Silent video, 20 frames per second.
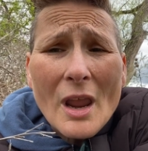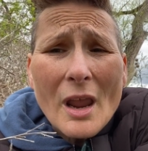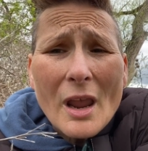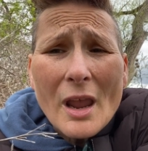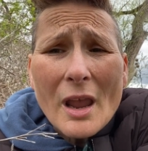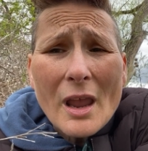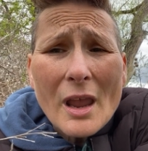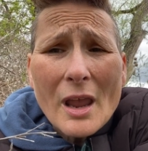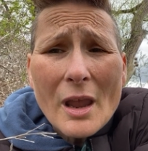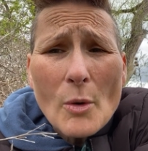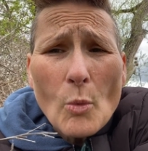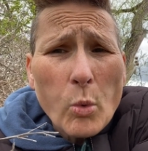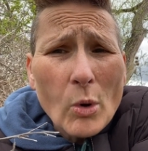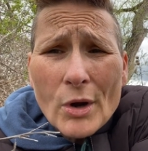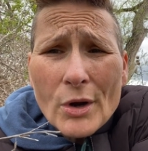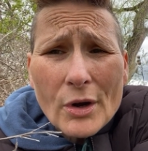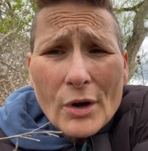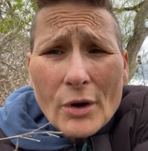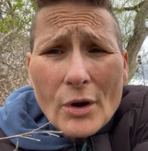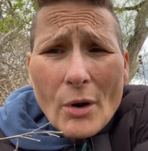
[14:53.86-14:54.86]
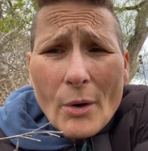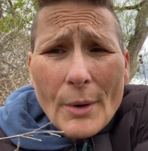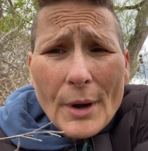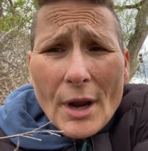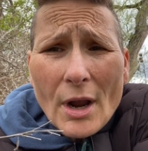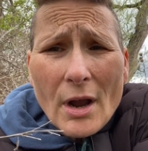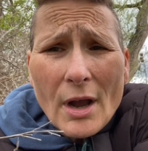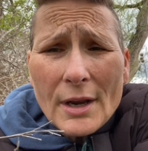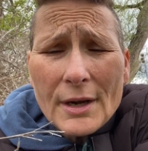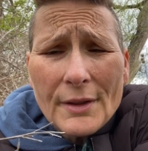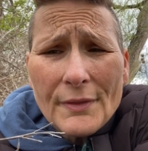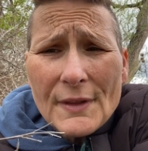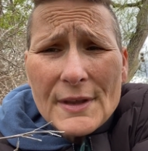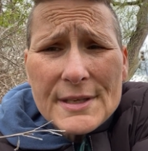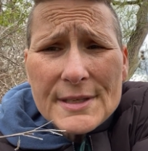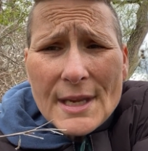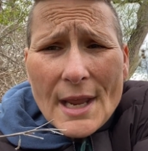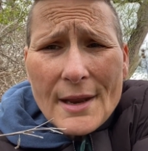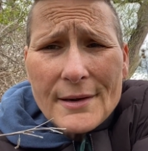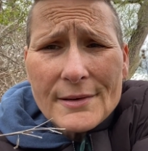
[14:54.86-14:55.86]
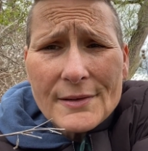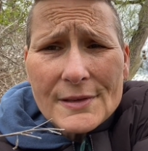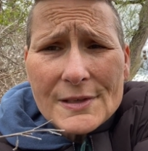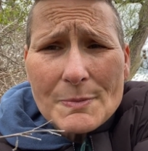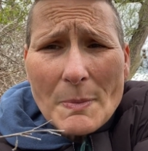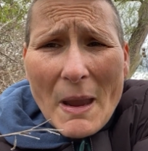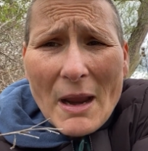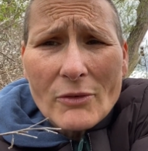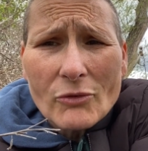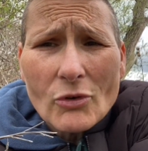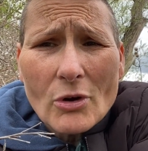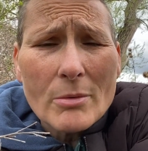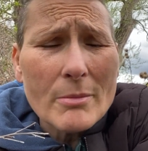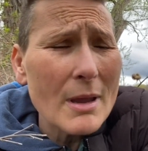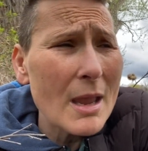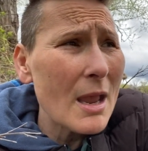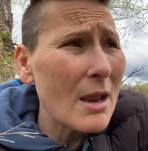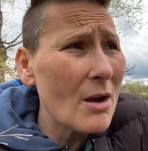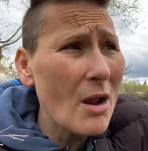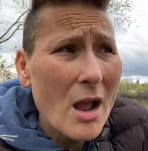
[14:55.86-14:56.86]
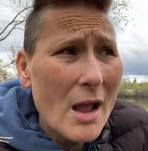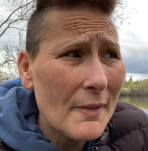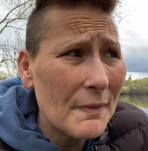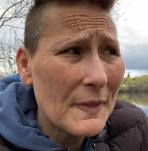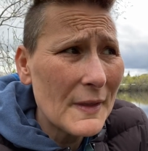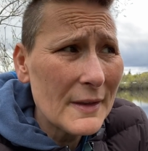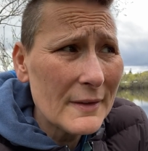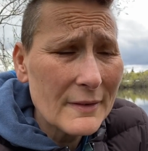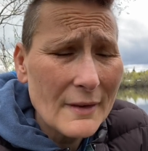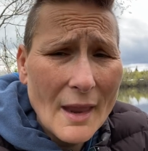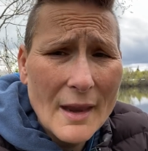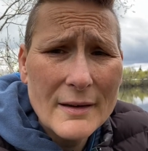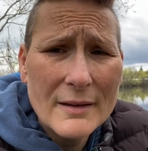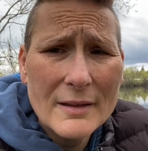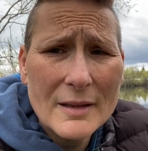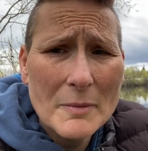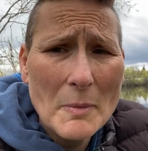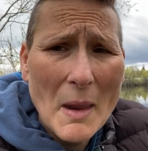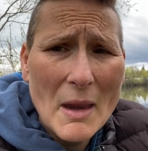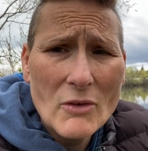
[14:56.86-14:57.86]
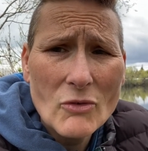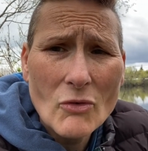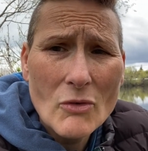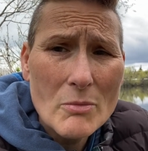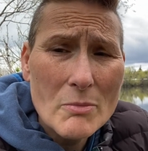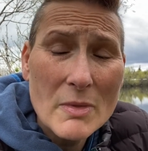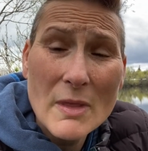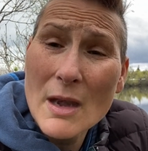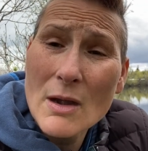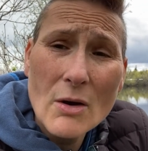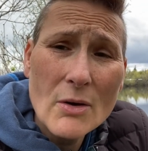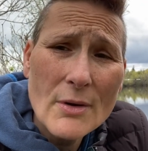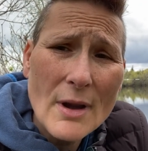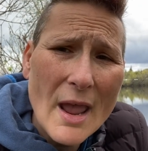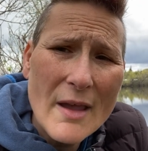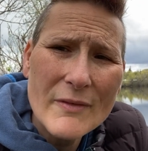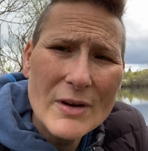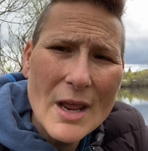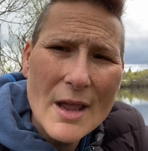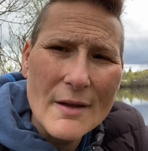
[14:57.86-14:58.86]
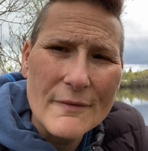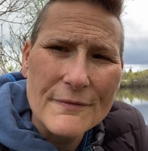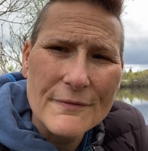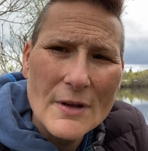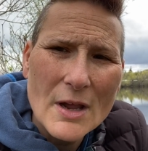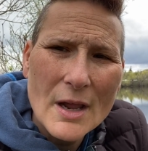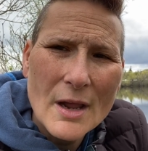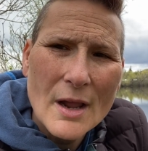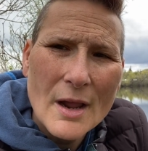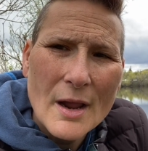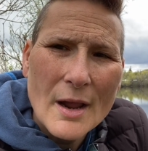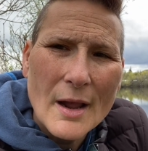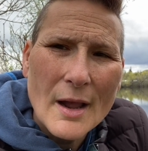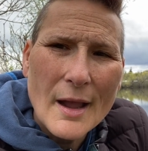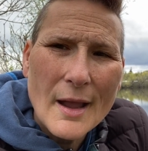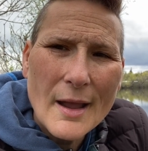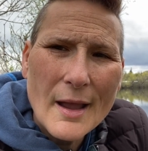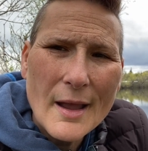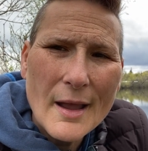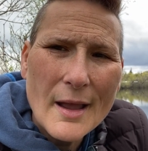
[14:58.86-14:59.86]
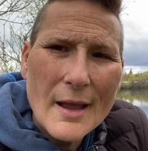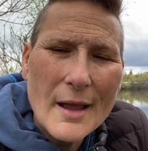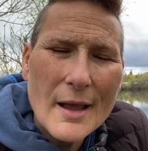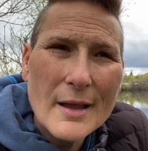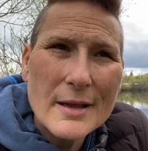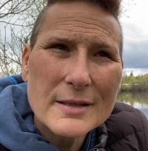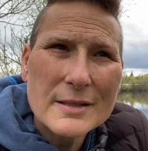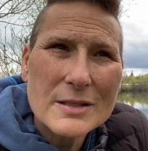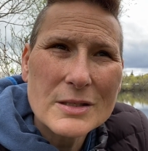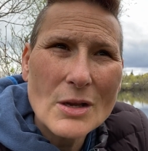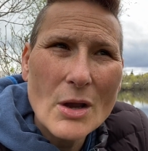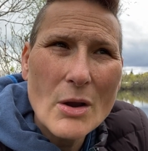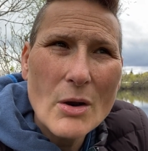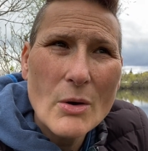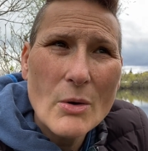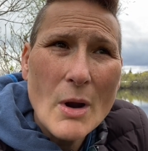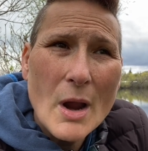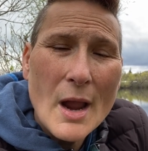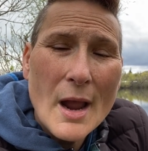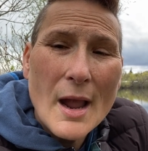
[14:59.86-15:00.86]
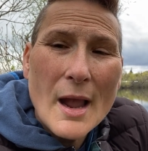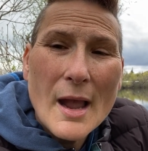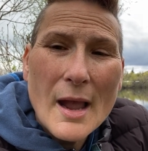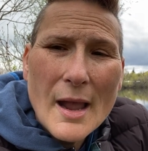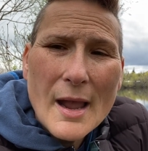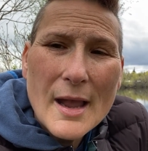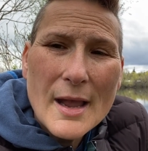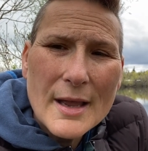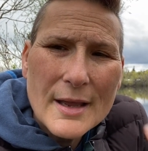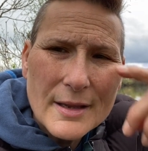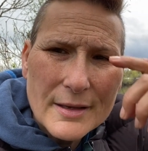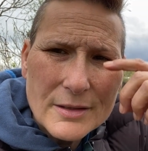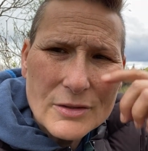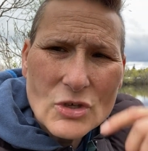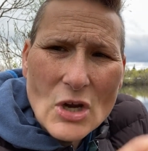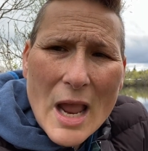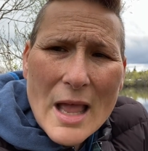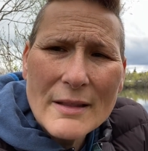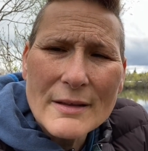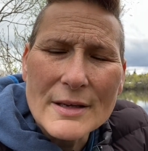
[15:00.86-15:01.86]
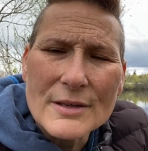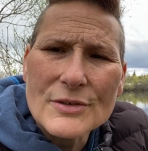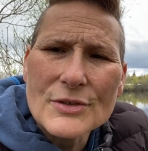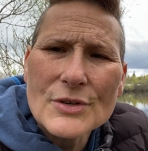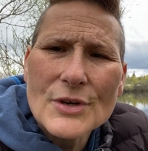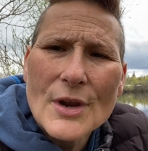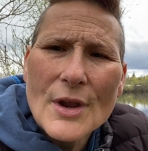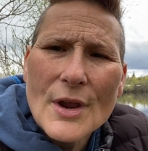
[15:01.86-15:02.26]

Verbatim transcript: uh, work going on on this end of the spectrum, and on this end of the spectrum, they don't have enough. Uh, so uh, challenge,